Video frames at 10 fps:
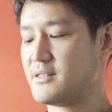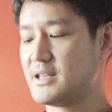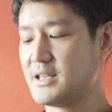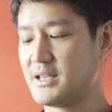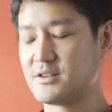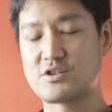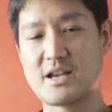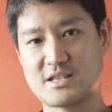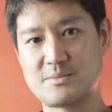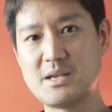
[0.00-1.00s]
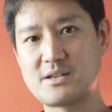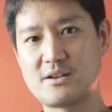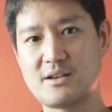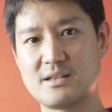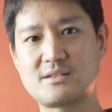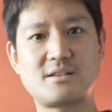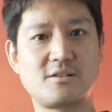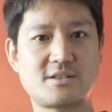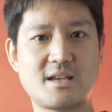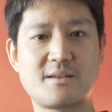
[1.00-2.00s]
The transmitter is
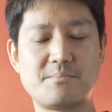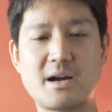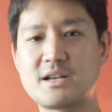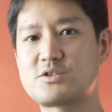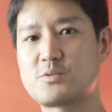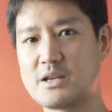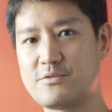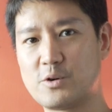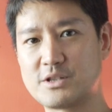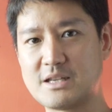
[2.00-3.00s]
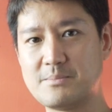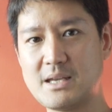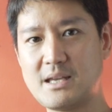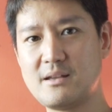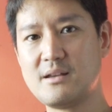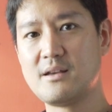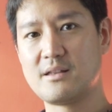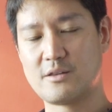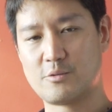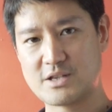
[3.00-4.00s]
still set at minus 24 dB.
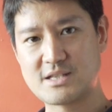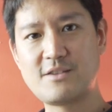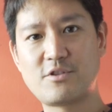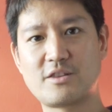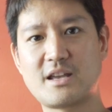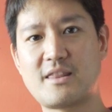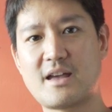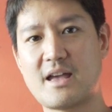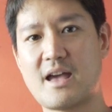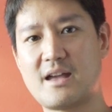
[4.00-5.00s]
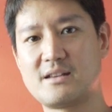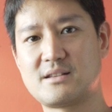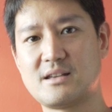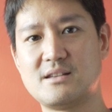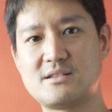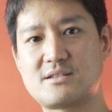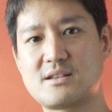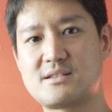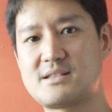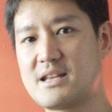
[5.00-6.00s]
The receiver, on the other hand,
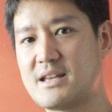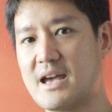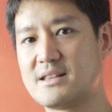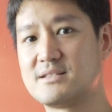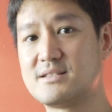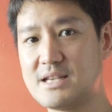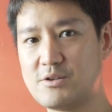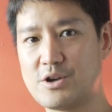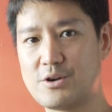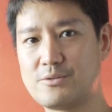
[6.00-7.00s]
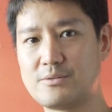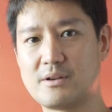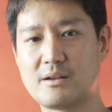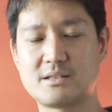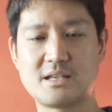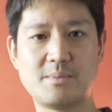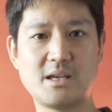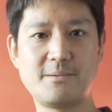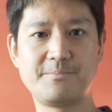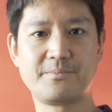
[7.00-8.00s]
is set at 0
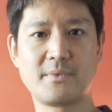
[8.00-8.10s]
dB.